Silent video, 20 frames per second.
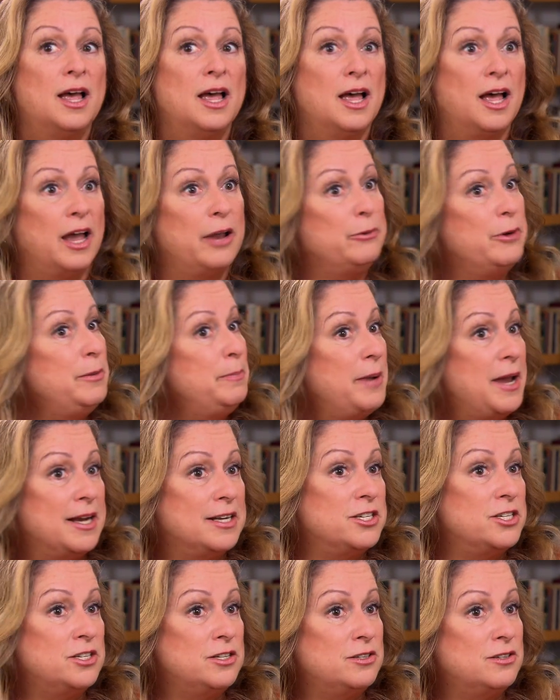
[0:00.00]
I went back
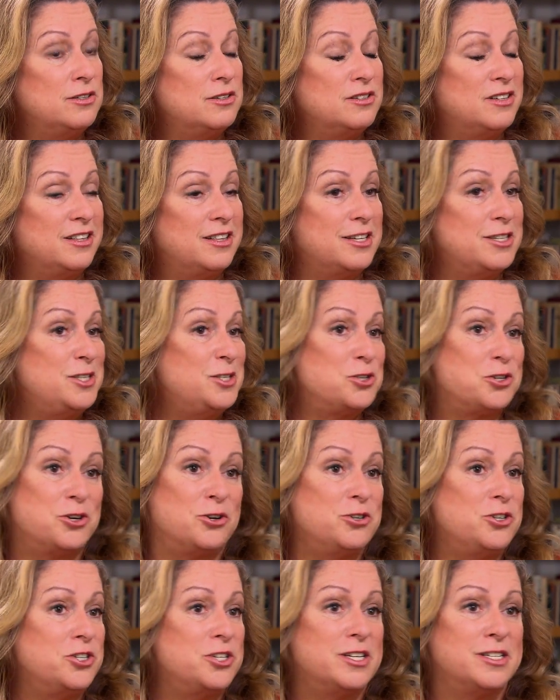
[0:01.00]
to this
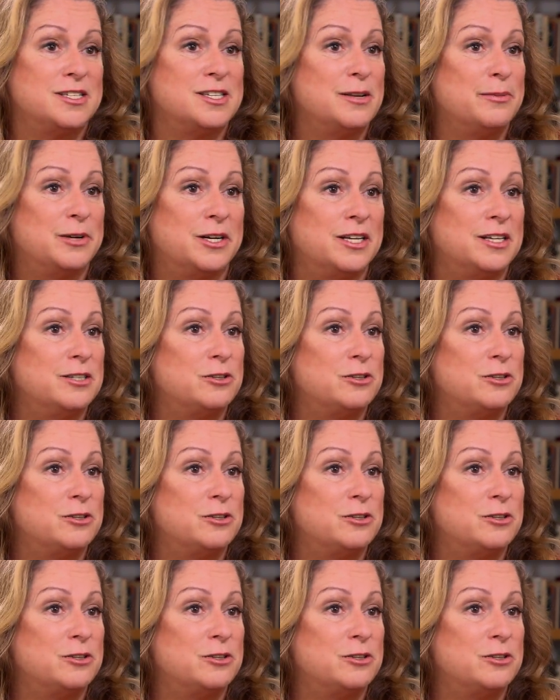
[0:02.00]
church that someone had